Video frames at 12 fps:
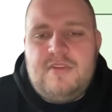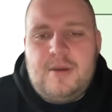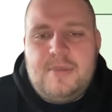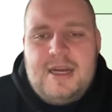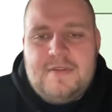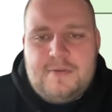
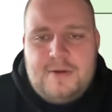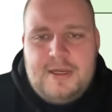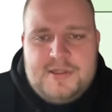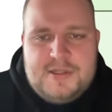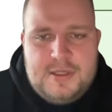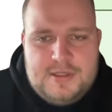back three
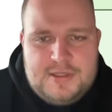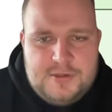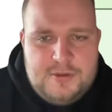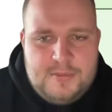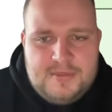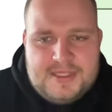and two
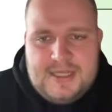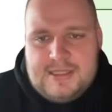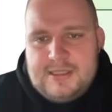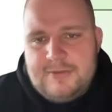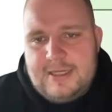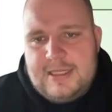number
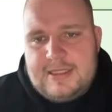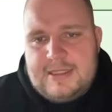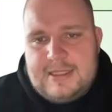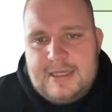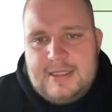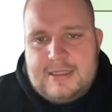sixes ready to
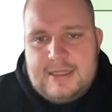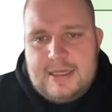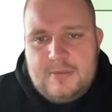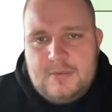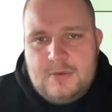take the second